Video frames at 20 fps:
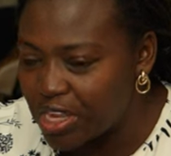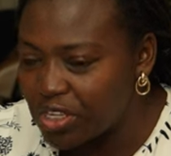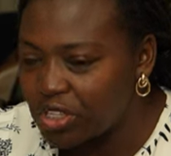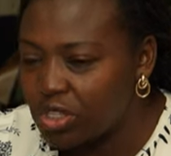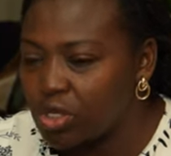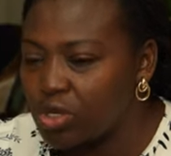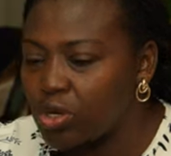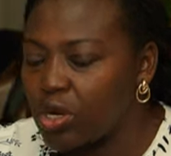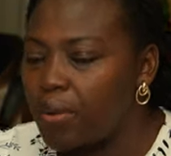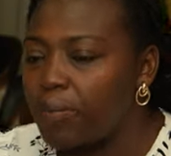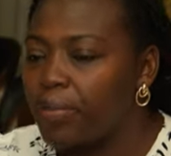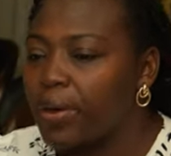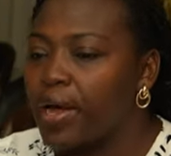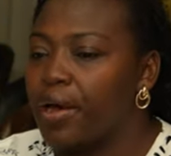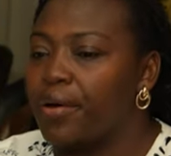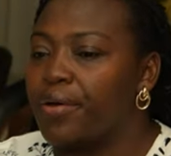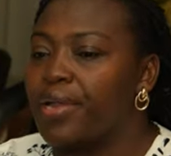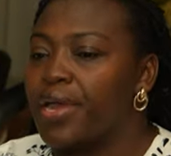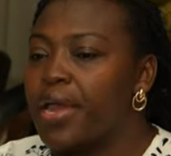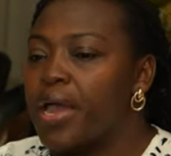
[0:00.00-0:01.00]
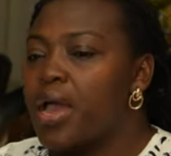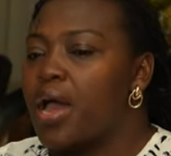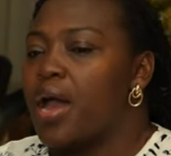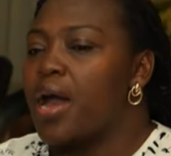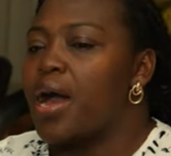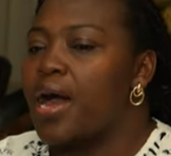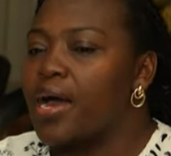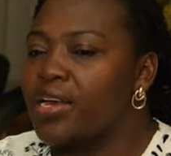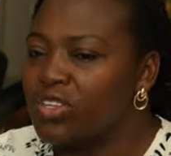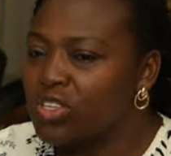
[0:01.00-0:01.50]
things to talk about.
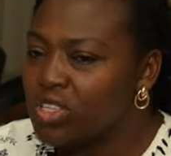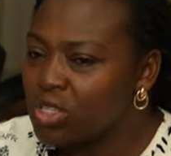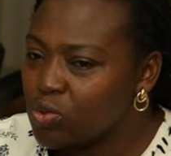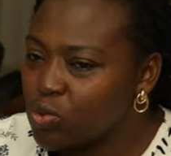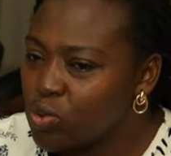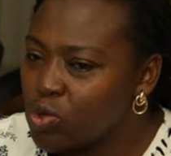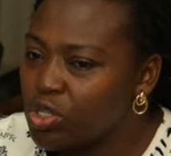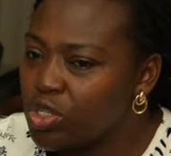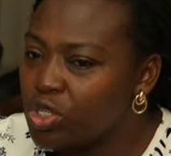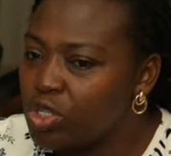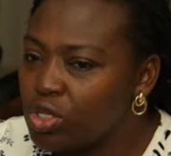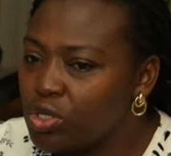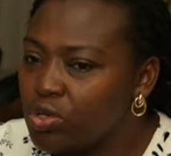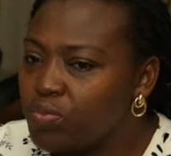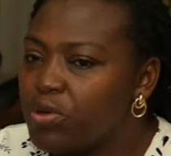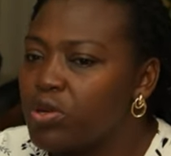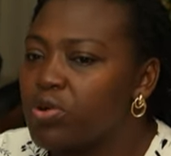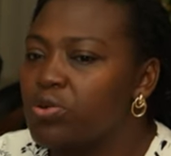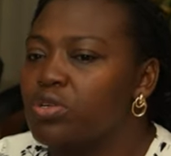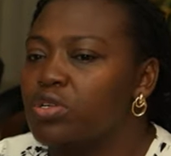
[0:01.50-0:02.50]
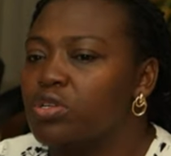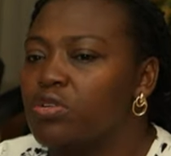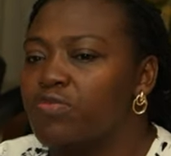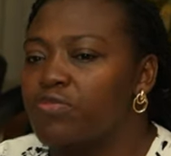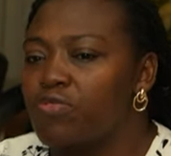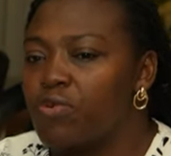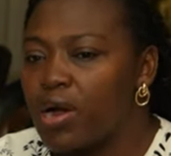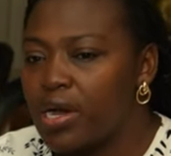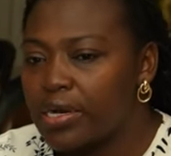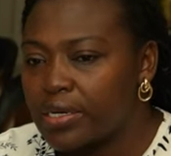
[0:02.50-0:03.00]
I just want you, because
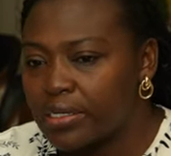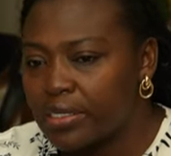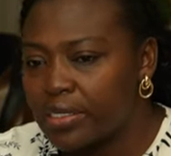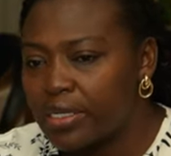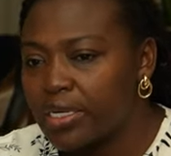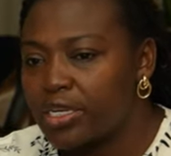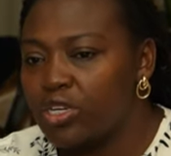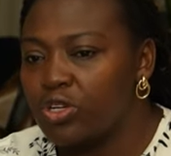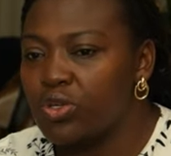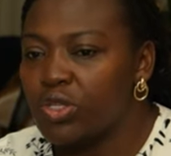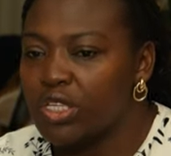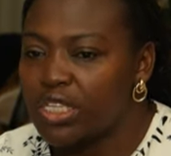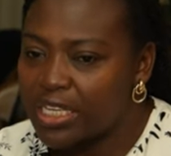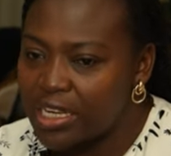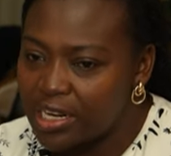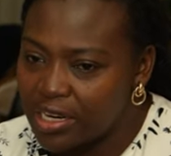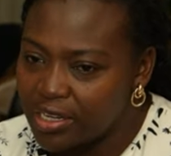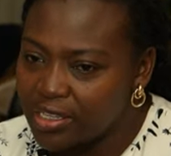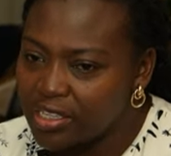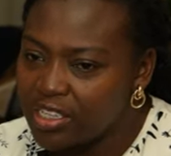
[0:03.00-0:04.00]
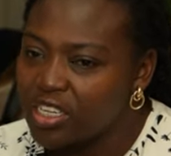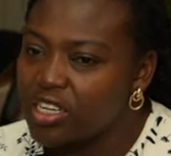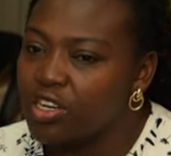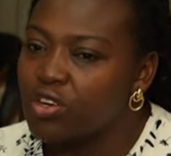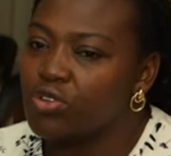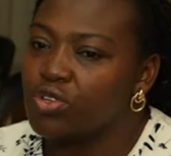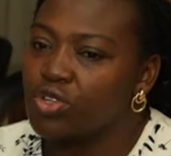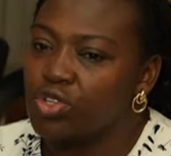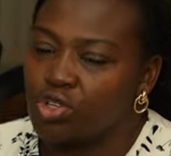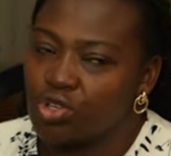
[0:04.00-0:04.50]
you've worked in New Zealand and in
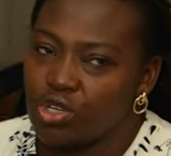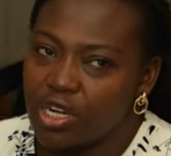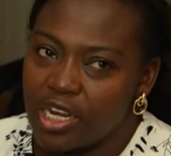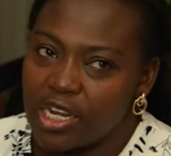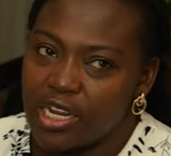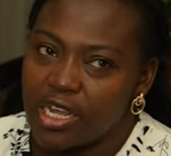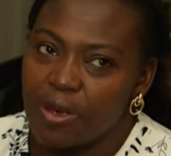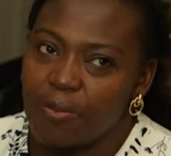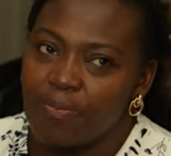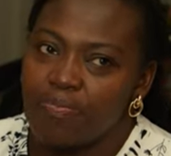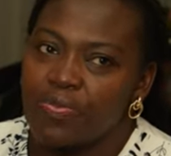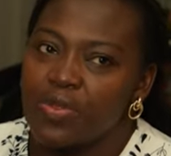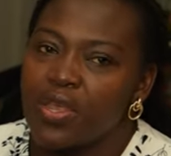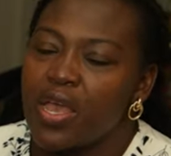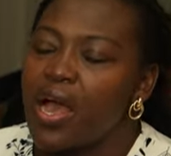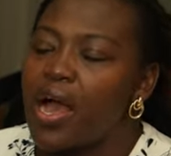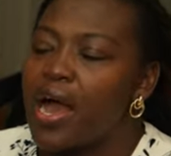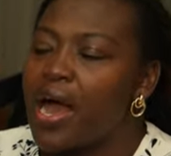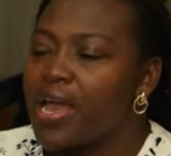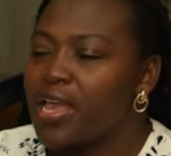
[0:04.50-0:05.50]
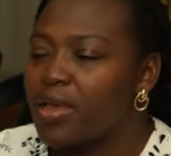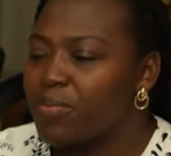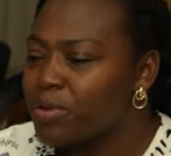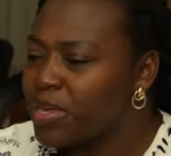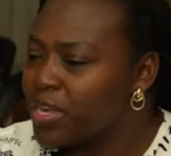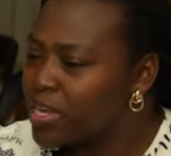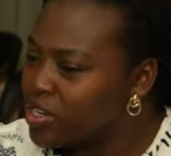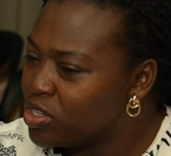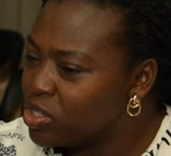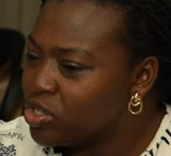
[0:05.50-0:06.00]
Australia, I am
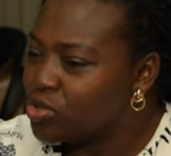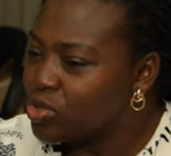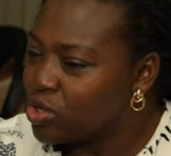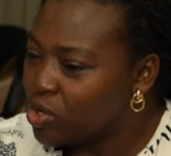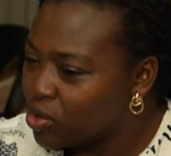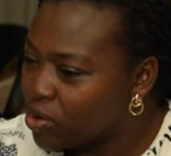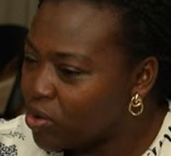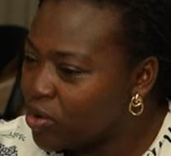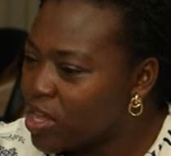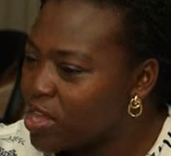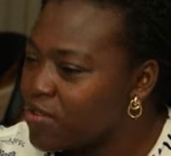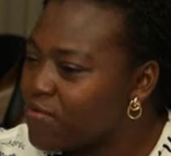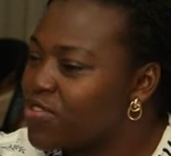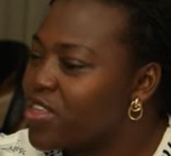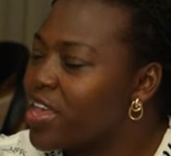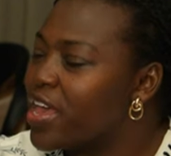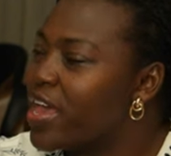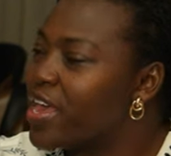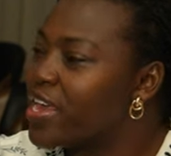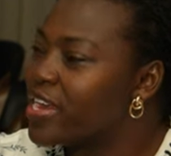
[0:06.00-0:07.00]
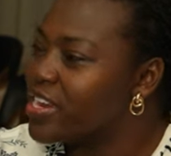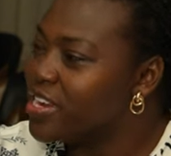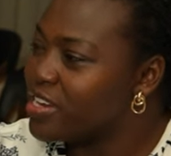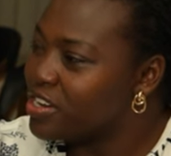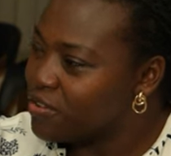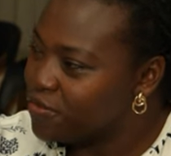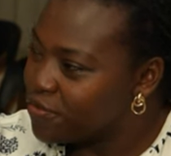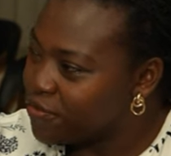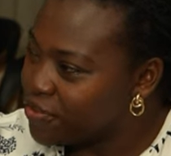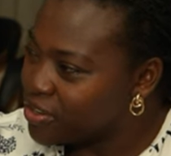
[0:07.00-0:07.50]
keen to know if there are any
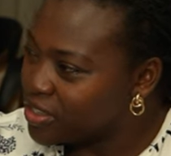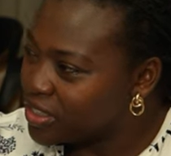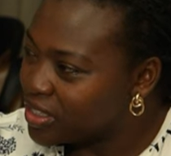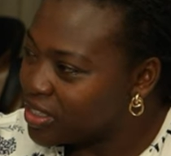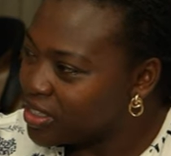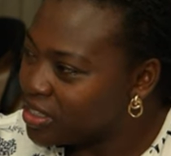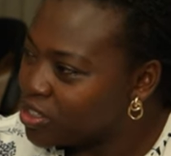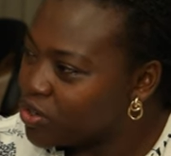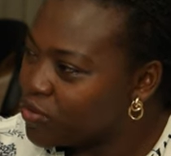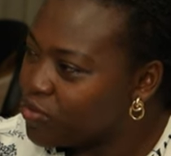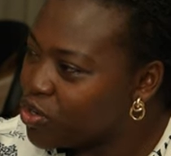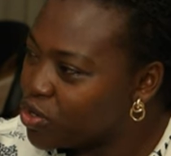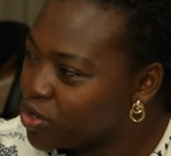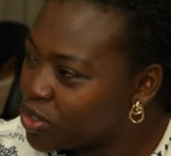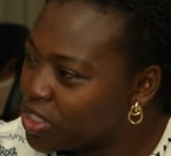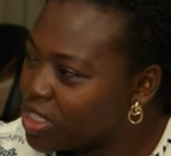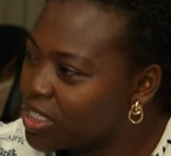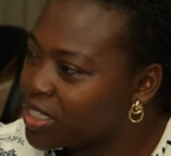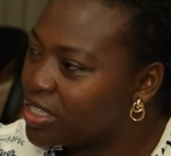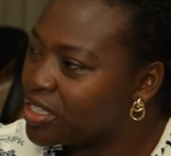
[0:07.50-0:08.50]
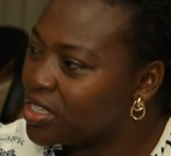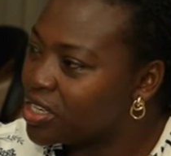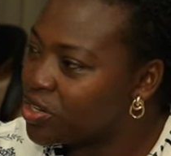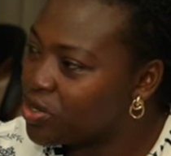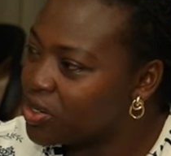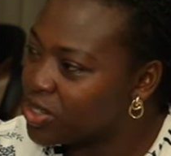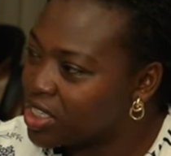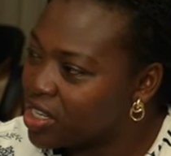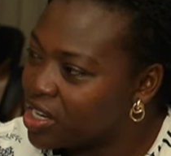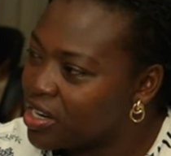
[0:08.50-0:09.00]
differences you've noticed in
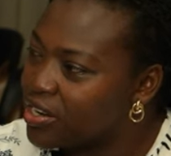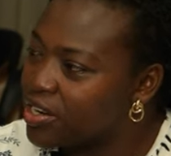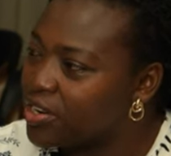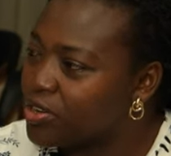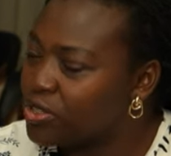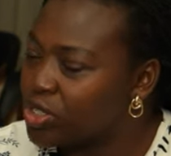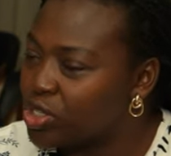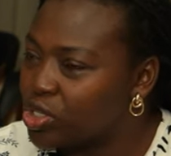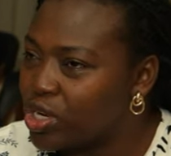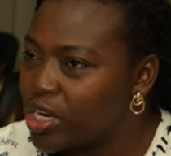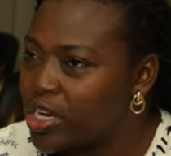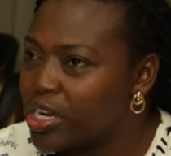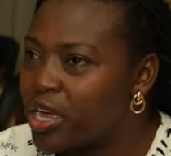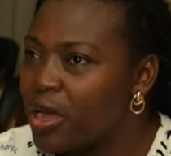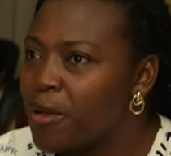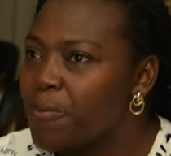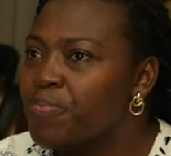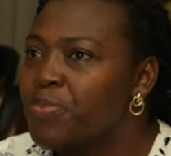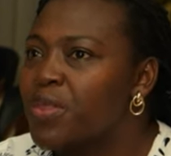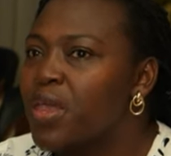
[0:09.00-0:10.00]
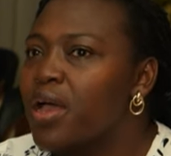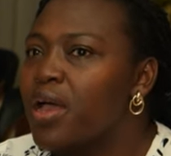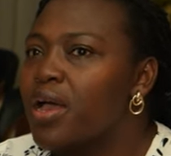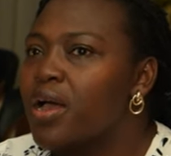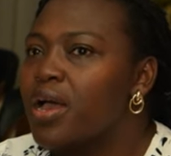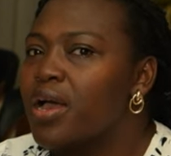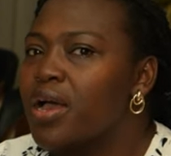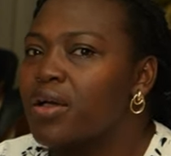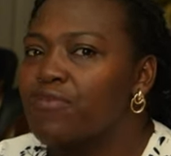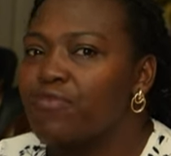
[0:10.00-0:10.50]
New Zealand and Australia.
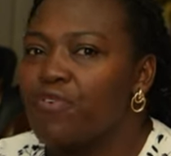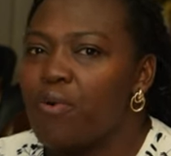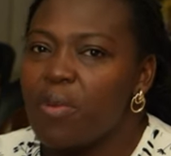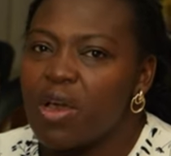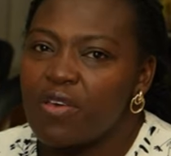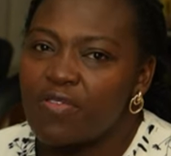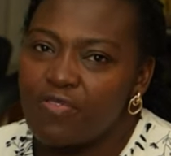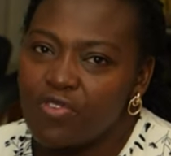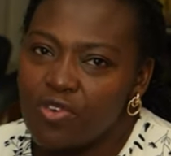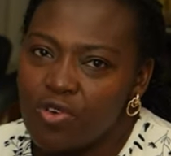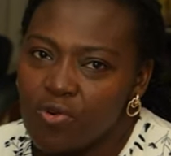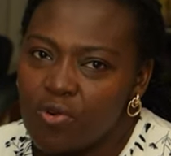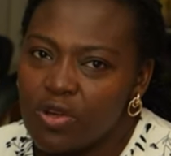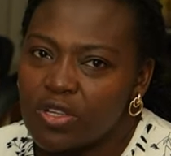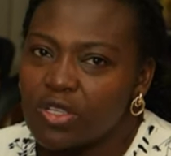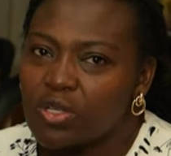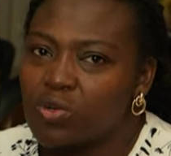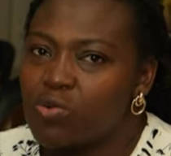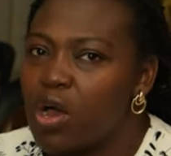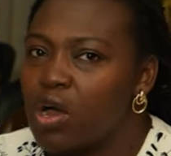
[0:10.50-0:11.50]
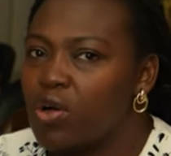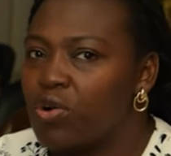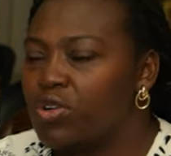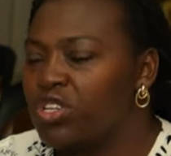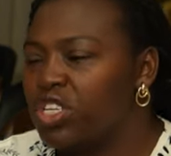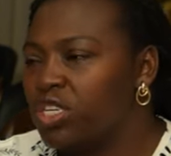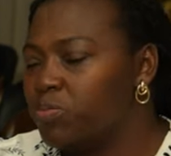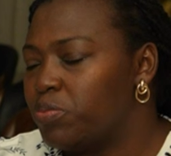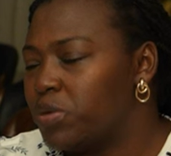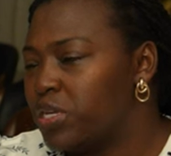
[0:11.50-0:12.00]
For my viewers who are
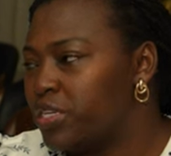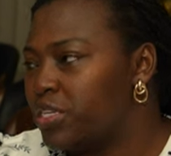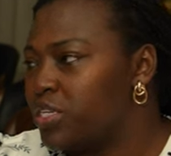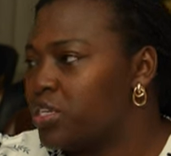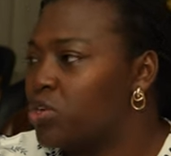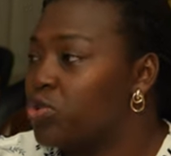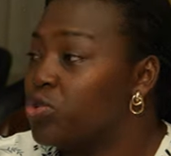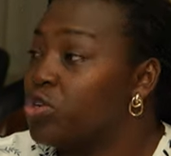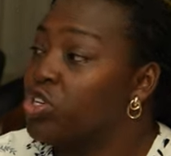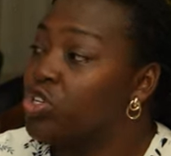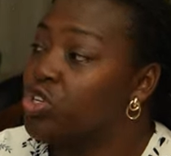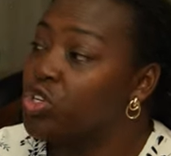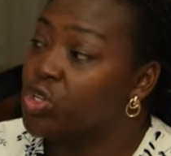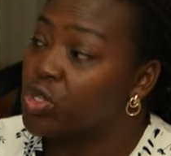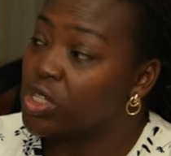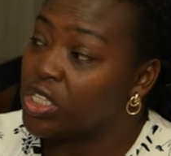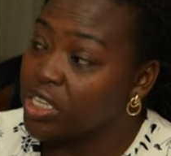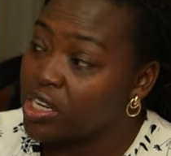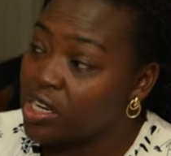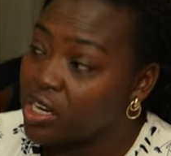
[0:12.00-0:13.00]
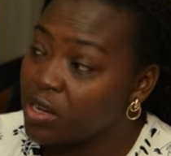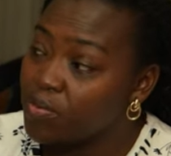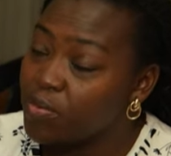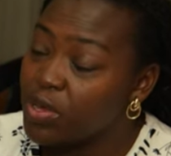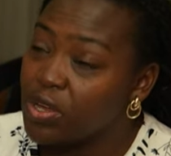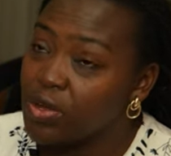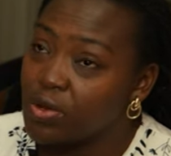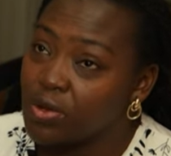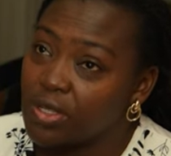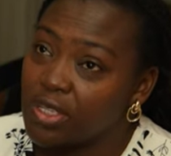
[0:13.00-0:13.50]
contemplating going to New Zealand,
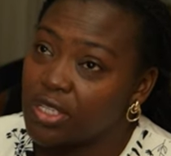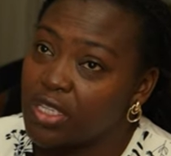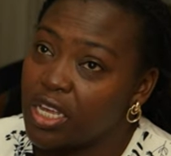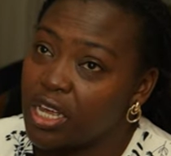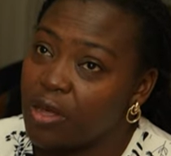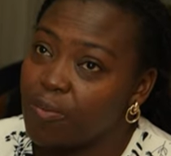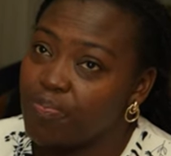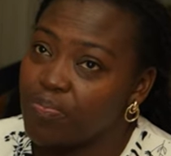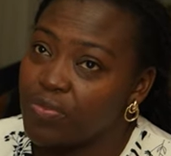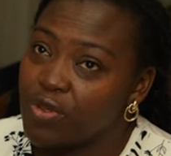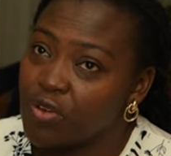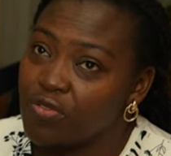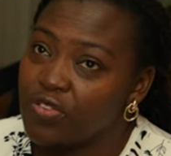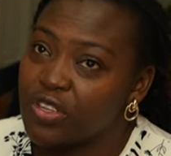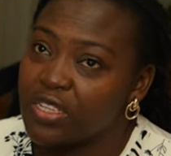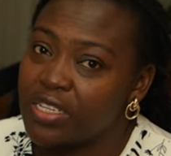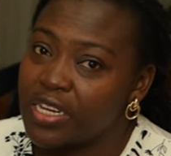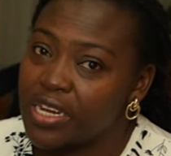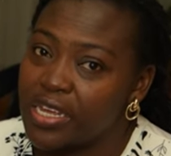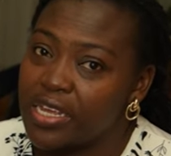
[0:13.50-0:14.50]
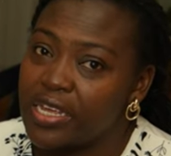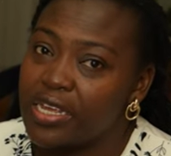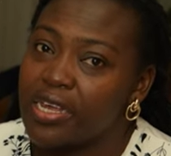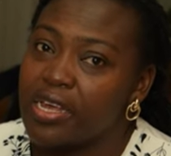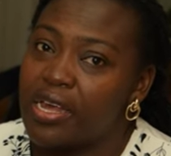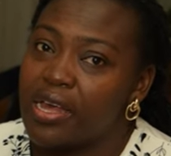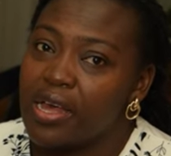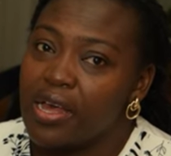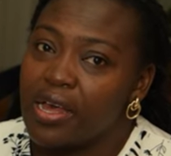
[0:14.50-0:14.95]
because obviously